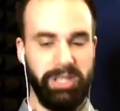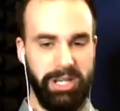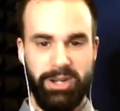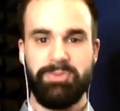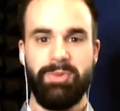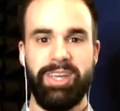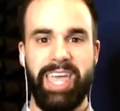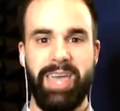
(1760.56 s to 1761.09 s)
well,
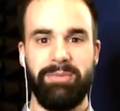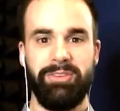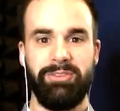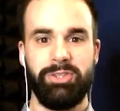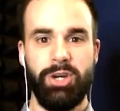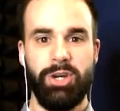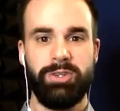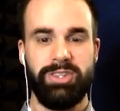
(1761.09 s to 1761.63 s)
here's my gamut of
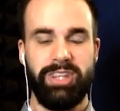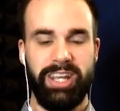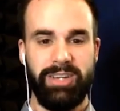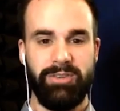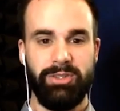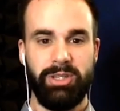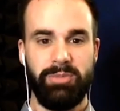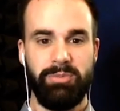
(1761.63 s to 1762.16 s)
jokes that I
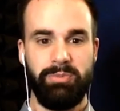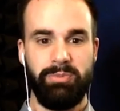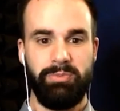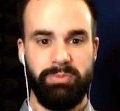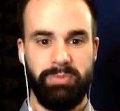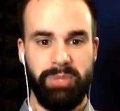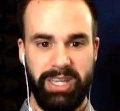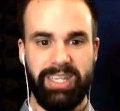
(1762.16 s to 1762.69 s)
can really
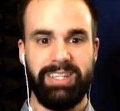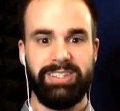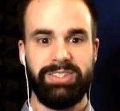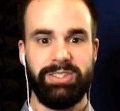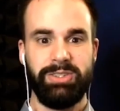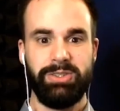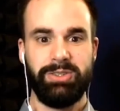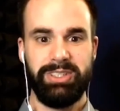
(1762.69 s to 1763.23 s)
pick
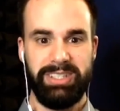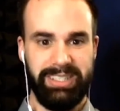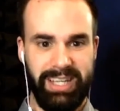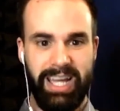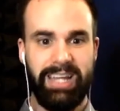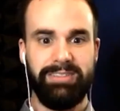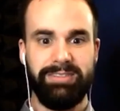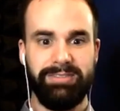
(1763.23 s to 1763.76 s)
into and
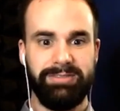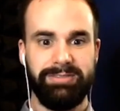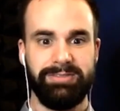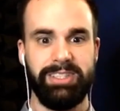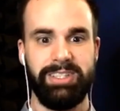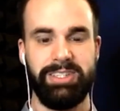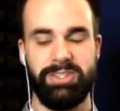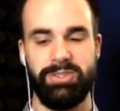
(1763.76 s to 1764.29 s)
dive
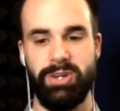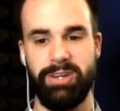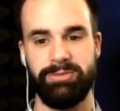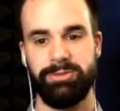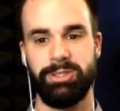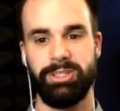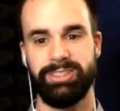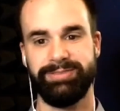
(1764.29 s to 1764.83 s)
straight
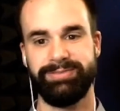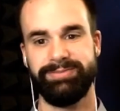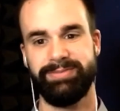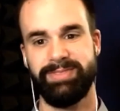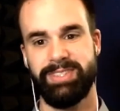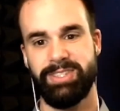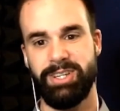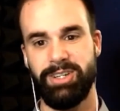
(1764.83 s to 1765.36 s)
for.
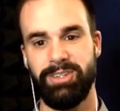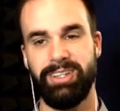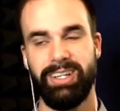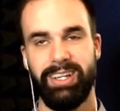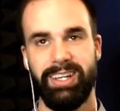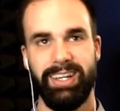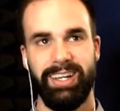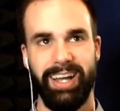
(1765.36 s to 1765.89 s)
So
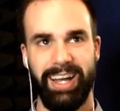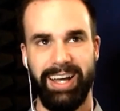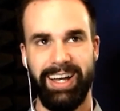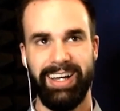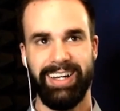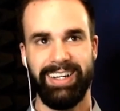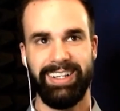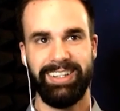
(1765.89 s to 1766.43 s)

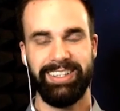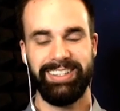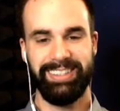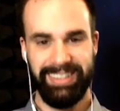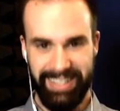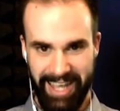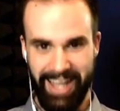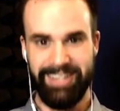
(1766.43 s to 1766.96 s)

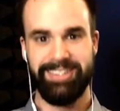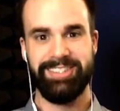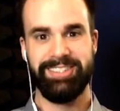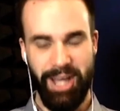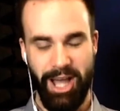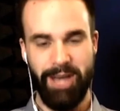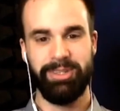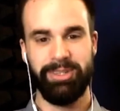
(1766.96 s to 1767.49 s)
yes,
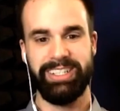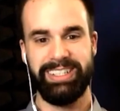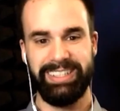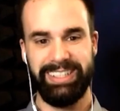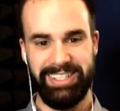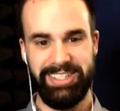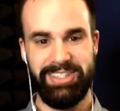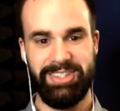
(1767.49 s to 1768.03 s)

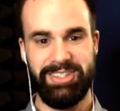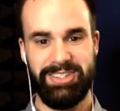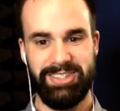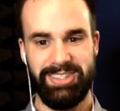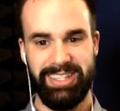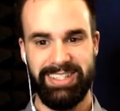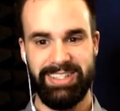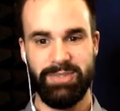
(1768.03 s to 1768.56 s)
comedy
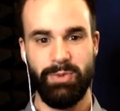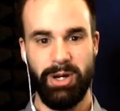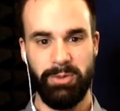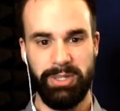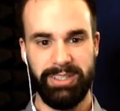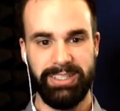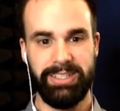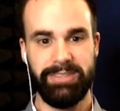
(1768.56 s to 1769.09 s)
is where
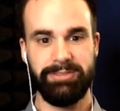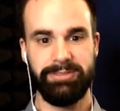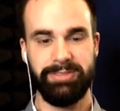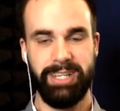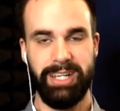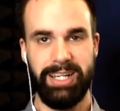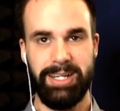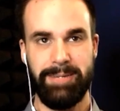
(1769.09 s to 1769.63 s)
we live.
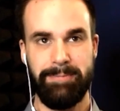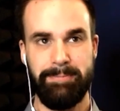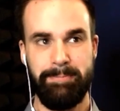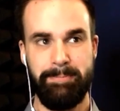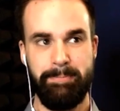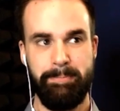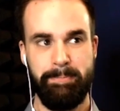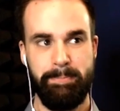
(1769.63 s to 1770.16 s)

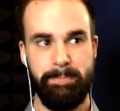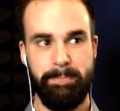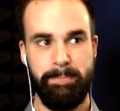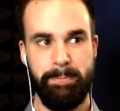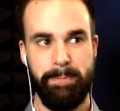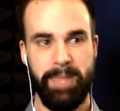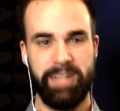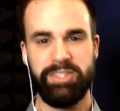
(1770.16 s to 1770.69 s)

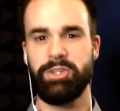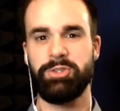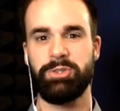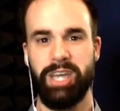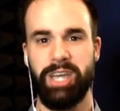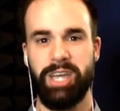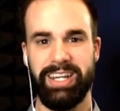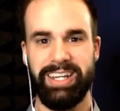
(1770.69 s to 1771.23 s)
It's also
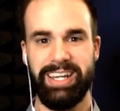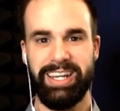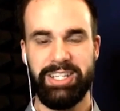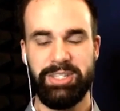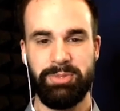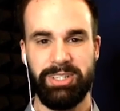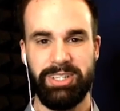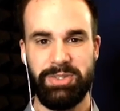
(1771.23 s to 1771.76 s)
kind of
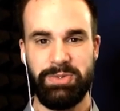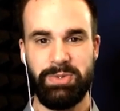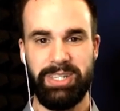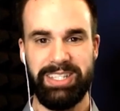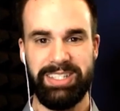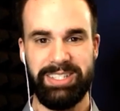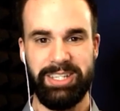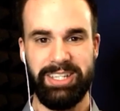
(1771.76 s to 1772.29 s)
nice because we
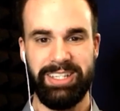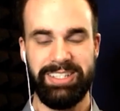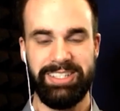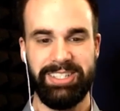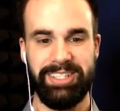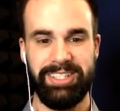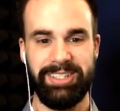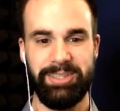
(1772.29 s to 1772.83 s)
get
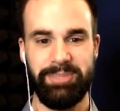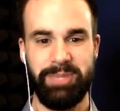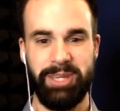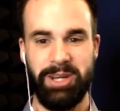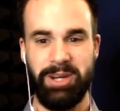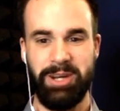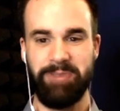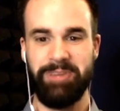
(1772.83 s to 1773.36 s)
to
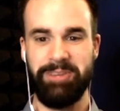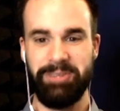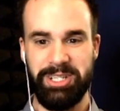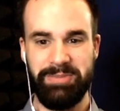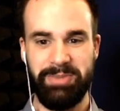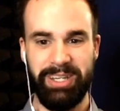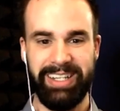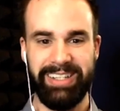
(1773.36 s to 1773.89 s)
pick our
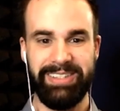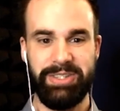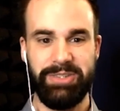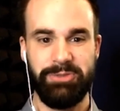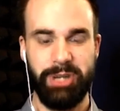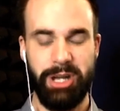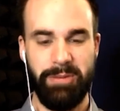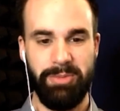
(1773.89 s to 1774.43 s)
favorite comedians
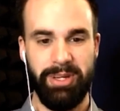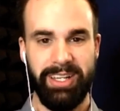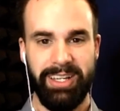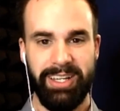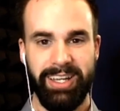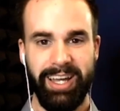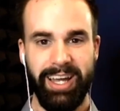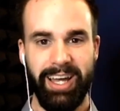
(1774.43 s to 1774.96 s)
from
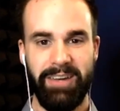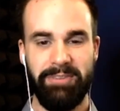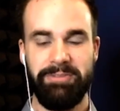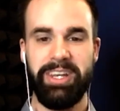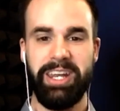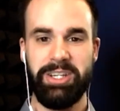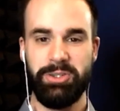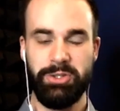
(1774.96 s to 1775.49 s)

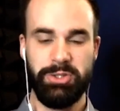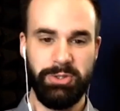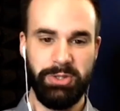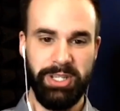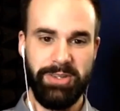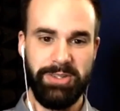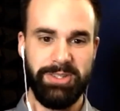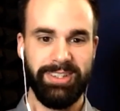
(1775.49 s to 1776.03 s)
VidAngel
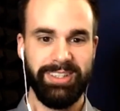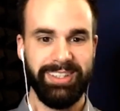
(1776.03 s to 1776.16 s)
Studios.